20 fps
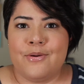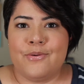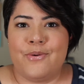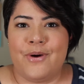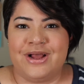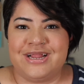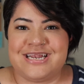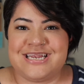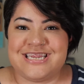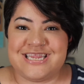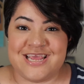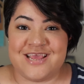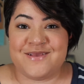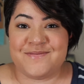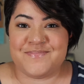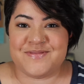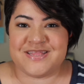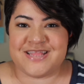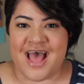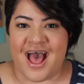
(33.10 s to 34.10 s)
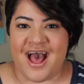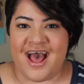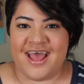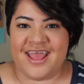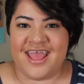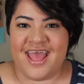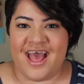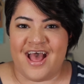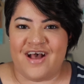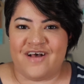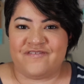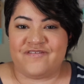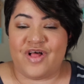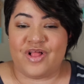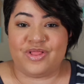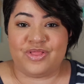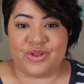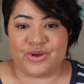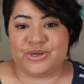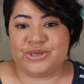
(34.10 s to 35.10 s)
what tips I
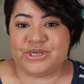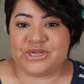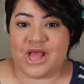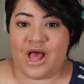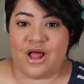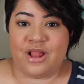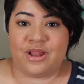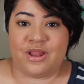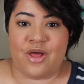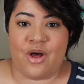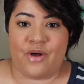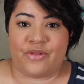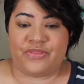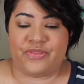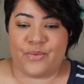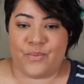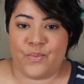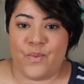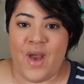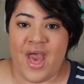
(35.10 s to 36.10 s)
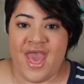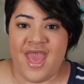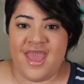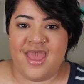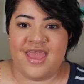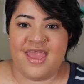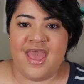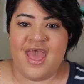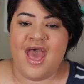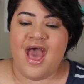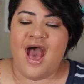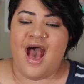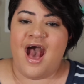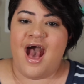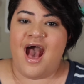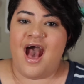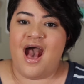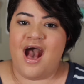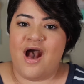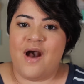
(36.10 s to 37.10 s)
have learned along the way.
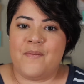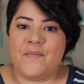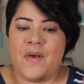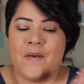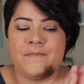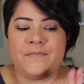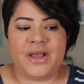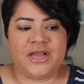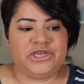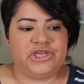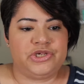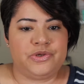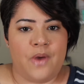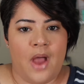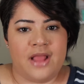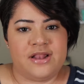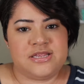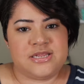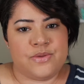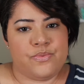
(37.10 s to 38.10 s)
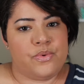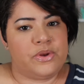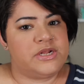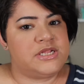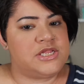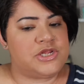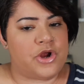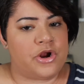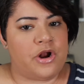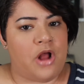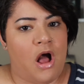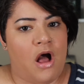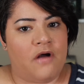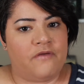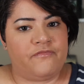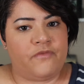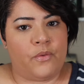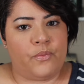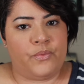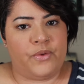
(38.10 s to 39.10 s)
Mind you, I did want to start
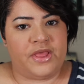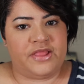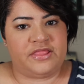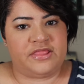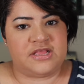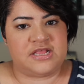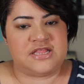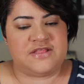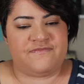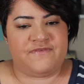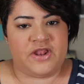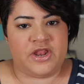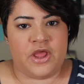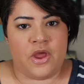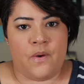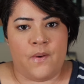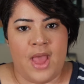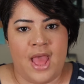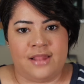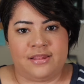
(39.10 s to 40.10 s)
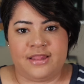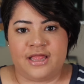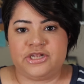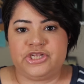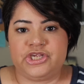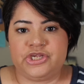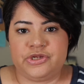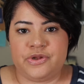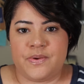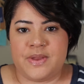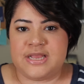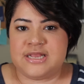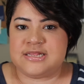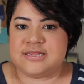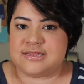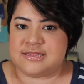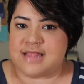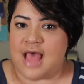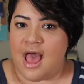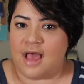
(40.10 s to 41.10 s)
off with this video and let you know
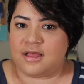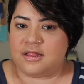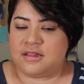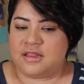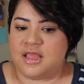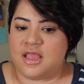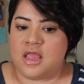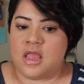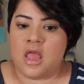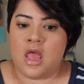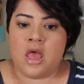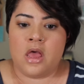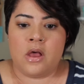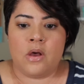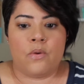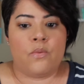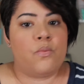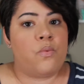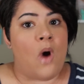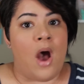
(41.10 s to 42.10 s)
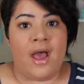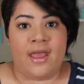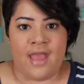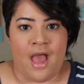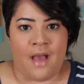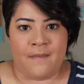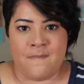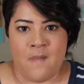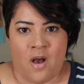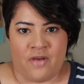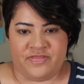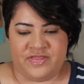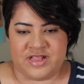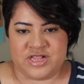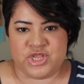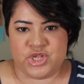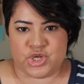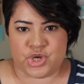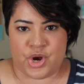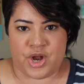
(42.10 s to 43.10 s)
exactly why I'm on
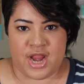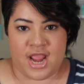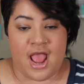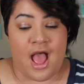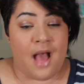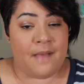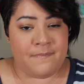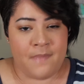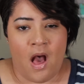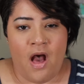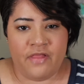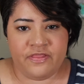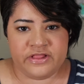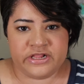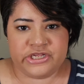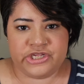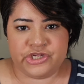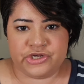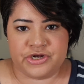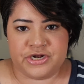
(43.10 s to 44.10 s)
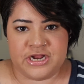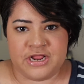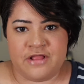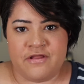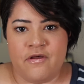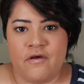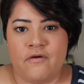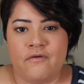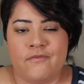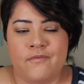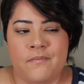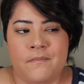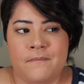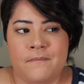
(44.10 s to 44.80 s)
this journey. I'm on this journey